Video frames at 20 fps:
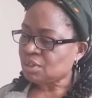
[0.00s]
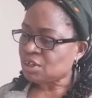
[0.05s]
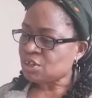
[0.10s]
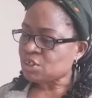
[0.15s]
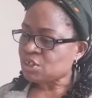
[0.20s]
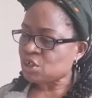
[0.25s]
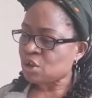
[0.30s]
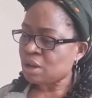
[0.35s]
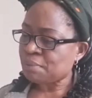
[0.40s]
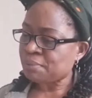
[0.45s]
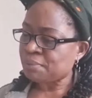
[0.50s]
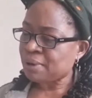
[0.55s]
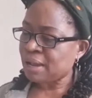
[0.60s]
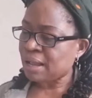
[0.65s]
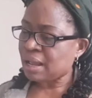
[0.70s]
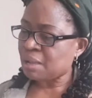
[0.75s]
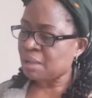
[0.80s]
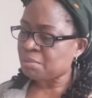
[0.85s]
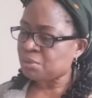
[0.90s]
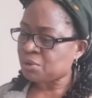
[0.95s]
So
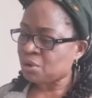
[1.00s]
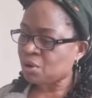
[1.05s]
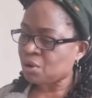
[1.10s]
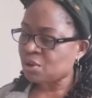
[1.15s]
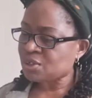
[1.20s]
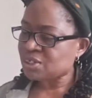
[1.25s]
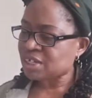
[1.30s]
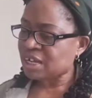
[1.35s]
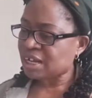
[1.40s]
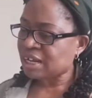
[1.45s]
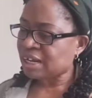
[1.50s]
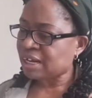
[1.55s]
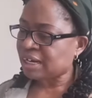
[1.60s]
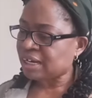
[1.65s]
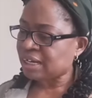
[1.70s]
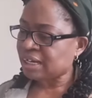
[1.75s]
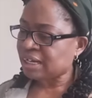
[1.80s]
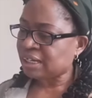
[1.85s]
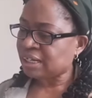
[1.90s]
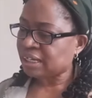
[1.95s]
Abraham rose
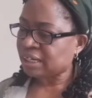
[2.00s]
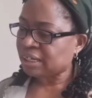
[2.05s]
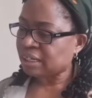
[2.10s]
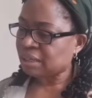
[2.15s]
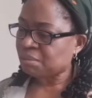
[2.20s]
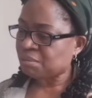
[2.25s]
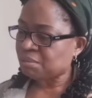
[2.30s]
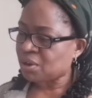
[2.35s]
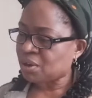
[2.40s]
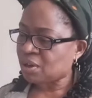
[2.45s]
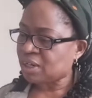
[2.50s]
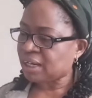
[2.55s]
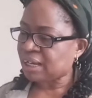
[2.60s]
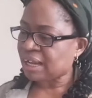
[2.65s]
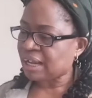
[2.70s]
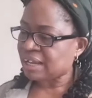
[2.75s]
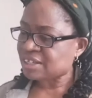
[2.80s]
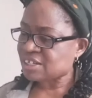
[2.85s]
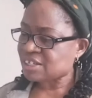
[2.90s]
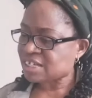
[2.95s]
early in the
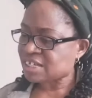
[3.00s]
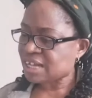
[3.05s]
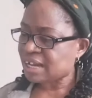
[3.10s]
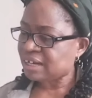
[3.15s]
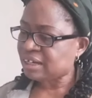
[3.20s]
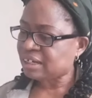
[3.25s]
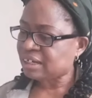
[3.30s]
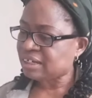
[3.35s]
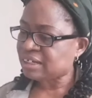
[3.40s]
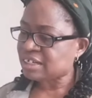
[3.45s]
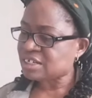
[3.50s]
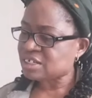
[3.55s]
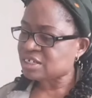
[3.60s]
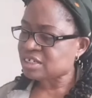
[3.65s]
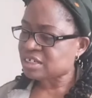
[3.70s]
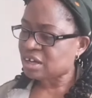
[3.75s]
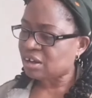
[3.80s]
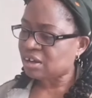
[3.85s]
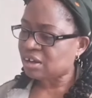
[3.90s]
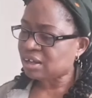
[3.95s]
morning and saddled his
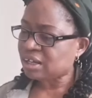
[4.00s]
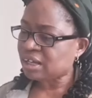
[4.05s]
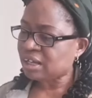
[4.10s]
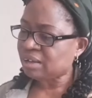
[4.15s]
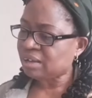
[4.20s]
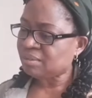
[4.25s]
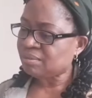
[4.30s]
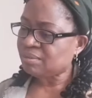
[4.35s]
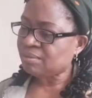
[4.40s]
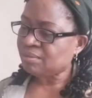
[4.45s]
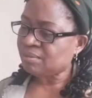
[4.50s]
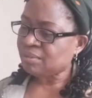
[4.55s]
donkey